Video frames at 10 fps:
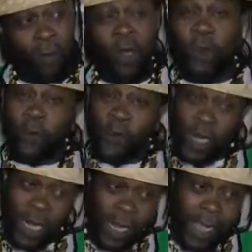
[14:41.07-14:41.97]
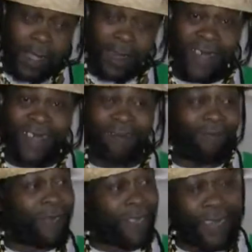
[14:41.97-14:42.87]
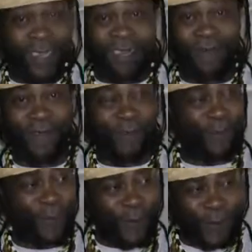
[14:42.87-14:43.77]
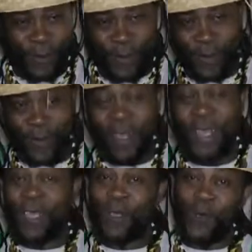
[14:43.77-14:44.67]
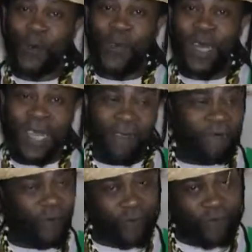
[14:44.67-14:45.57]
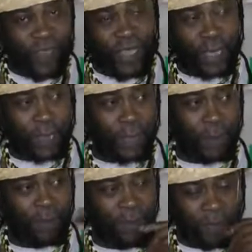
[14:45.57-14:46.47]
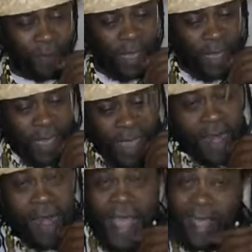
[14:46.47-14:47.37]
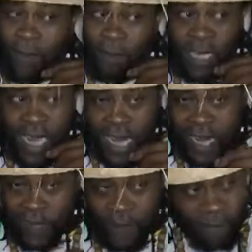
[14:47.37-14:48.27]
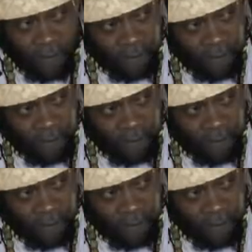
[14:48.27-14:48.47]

But the real law that I'm telling you about now, you will have to face. And like I'm telling you,